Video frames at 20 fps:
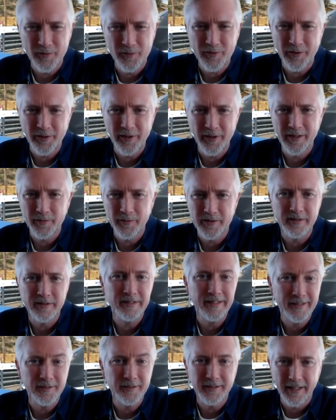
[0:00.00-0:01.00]
launched the car, it was
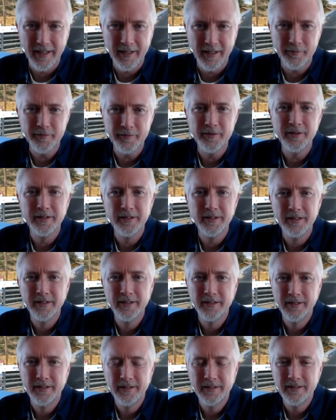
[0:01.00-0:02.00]
illegal to have
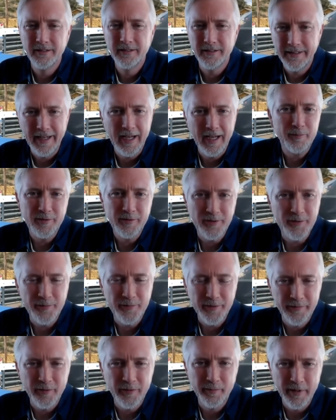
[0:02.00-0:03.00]
cameras as
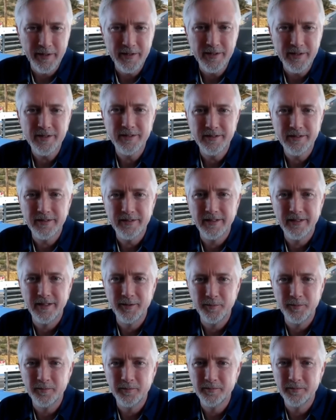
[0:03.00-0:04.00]
rearview mirrors,
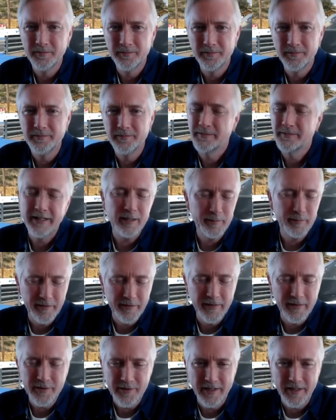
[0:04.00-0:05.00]
and I
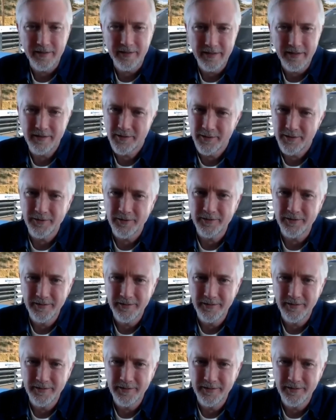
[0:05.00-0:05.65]
believe that's changed now. So